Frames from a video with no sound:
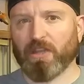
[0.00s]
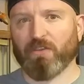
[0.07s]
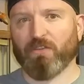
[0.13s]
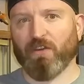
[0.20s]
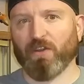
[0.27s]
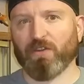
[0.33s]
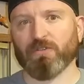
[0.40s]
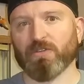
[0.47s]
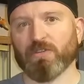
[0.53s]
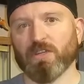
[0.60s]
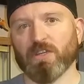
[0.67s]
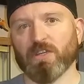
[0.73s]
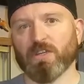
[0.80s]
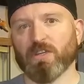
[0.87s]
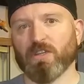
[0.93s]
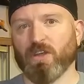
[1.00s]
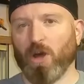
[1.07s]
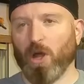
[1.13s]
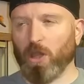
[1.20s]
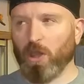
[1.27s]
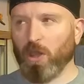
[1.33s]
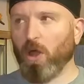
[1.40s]
found that
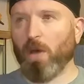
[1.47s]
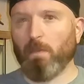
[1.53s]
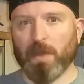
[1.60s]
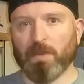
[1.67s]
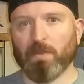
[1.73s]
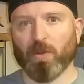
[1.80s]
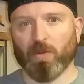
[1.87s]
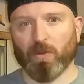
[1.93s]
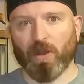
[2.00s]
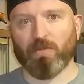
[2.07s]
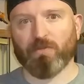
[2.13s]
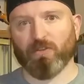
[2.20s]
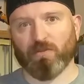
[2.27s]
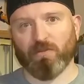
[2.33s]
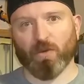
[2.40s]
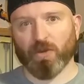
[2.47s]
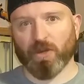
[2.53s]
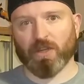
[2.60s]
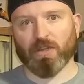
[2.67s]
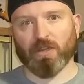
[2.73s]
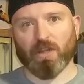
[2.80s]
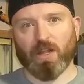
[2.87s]
a lot of people were up for
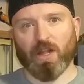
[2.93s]
moaning,